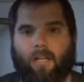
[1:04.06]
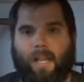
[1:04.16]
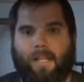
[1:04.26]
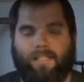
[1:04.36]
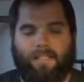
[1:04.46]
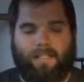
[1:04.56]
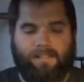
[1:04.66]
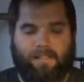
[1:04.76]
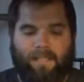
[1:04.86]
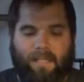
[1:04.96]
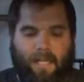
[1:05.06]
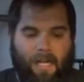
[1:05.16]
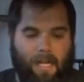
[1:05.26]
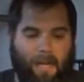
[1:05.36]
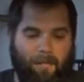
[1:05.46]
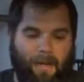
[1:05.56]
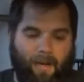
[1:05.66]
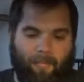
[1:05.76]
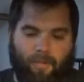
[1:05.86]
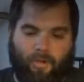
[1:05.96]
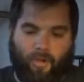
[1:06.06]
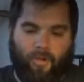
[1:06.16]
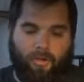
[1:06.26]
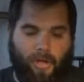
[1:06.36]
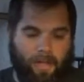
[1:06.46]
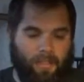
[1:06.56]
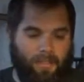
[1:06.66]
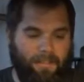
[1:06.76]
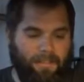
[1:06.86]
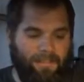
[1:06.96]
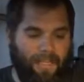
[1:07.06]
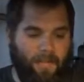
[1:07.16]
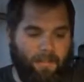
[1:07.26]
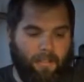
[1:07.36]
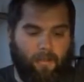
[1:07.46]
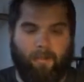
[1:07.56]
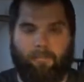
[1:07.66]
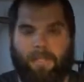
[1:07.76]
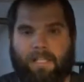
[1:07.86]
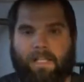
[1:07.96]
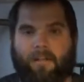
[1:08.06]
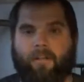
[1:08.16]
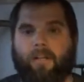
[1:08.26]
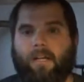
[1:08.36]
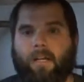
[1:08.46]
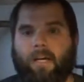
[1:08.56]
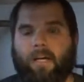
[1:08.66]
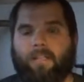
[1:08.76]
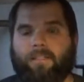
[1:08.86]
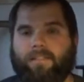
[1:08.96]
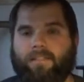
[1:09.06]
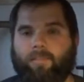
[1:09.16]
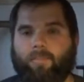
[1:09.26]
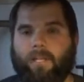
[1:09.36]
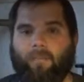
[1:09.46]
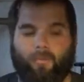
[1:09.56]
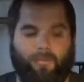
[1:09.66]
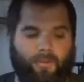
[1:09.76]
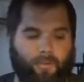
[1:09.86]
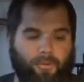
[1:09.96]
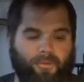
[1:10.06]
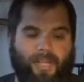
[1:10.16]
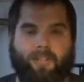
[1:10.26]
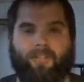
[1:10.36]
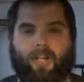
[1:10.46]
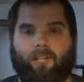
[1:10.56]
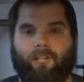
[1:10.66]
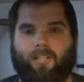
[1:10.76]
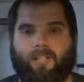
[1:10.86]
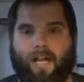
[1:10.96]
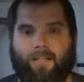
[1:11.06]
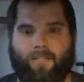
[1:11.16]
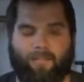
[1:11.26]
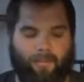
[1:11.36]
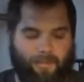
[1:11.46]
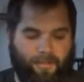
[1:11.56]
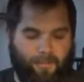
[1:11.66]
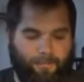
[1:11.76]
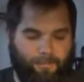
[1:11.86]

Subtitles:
last season, and I'm gonna show you how to clean this out and get all the meat out and still be able to send this off to the taxidermist.